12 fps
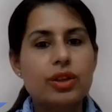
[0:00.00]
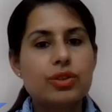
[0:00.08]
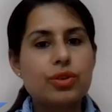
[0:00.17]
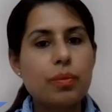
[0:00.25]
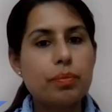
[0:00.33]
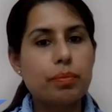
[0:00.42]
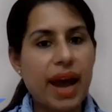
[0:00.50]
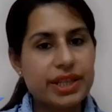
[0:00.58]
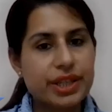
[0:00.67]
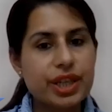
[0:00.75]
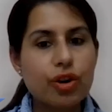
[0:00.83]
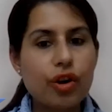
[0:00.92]
So
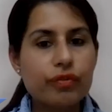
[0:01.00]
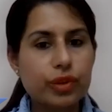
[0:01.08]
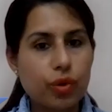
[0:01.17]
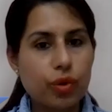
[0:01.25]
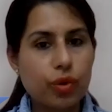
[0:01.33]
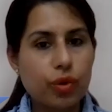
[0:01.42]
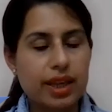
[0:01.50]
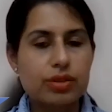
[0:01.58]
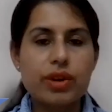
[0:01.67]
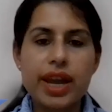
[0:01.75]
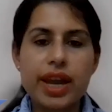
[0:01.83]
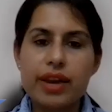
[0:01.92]
matching of those things.
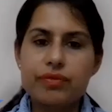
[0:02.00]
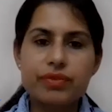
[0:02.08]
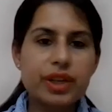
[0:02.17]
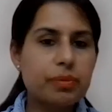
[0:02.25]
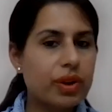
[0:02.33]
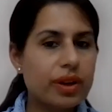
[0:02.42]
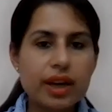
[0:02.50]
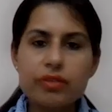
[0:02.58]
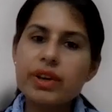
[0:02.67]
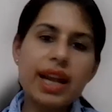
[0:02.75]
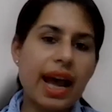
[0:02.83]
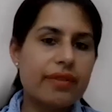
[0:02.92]
So every
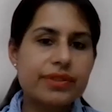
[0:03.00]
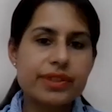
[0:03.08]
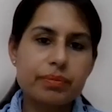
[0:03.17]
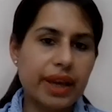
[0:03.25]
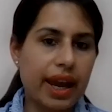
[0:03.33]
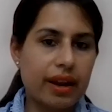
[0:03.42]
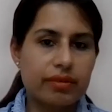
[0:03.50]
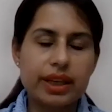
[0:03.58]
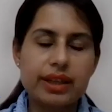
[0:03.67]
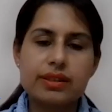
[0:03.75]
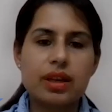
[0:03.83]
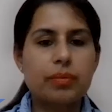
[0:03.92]
product will have some
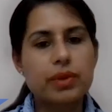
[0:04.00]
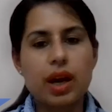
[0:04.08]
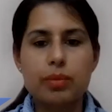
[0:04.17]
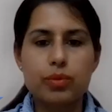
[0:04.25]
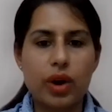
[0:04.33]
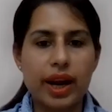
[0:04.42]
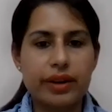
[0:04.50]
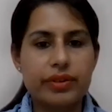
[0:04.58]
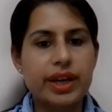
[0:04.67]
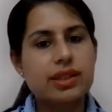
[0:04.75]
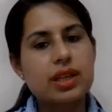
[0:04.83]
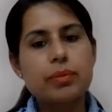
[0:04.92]
calories, some
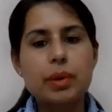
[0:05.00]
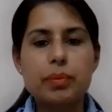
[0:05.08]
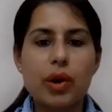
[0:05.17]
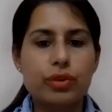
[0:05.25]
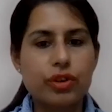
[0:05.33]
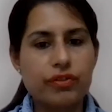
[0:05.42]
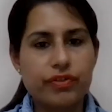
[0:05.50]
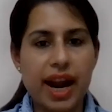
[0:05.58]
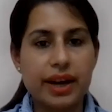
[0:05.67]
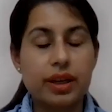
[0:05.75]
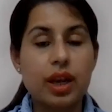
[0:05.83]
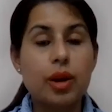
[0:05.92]
carbohydrates, some amount of
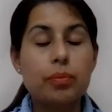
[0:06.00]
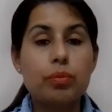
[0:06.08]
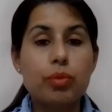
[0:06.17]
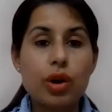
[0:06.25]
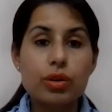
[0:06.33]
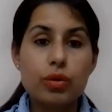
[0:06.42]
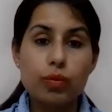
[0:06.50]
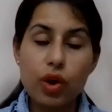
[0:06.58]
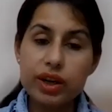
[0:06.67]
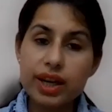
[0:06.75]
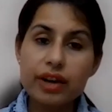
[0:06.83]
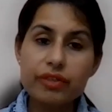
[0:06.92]
fat. What
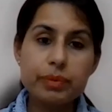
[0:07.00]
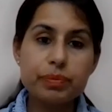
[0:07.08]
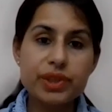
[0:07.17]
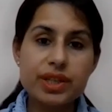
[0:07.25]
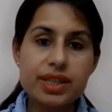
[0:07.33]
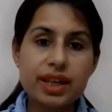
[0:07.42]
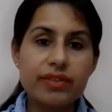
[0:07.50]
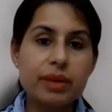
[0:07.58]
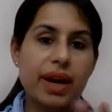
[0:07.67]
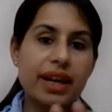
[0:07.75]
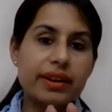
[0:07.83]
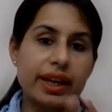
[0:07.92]
are we
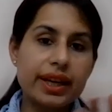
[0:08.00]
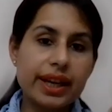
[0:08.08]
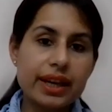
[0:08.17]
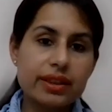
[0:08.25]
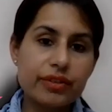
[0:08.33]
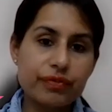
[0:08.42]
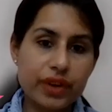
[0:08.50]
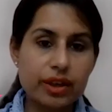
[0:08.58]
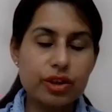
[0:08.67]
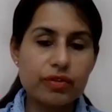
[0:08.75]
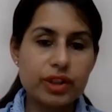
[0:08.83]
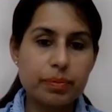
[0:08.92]
perceiving by reading at the
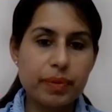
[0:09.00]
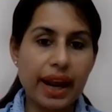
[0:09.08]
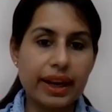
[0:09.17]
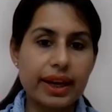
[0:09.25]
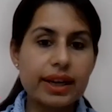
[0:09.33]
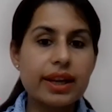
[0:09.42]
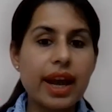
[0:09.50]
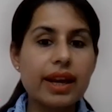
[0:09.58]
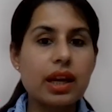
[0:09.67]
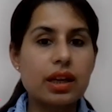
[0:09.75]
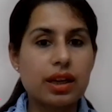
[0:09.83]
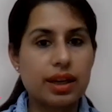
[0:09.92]
front of the packet,
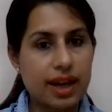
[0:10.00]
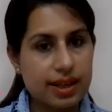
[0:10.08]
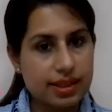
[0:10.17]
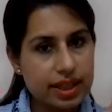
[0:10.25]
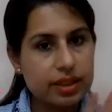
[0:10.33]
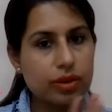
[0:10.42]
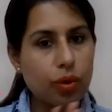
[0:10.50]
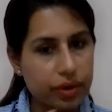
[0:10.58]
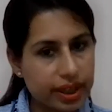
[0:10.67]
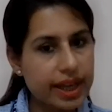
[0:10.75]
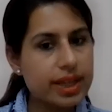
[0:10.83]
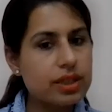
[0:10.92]
and does it
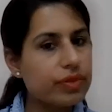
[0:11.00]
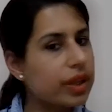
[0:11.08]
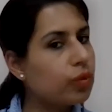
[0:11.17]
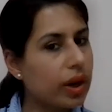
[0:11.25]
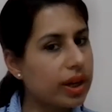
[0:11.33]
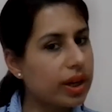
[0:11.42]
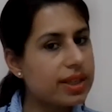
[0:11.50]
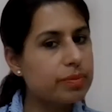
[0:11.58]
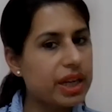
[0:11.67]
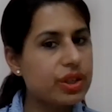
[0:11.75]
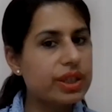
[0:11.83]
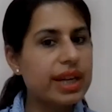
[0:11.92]
correlates with what is
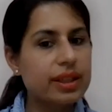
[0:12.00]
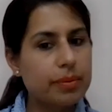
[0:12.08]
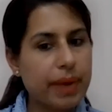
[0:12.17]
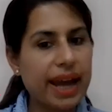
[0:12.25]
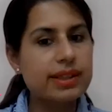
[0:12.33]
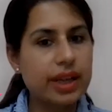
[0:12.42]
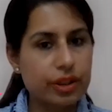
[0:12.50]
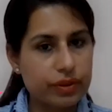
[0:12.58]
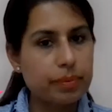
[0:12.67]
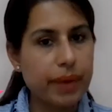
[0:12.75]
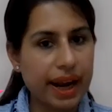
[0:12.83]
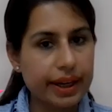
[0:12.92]
mentioned at the back side of
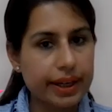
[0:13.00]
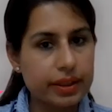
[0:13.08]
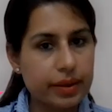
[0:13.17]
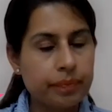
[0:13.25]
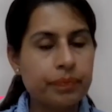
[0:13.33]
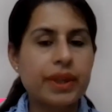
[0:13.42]
the packet?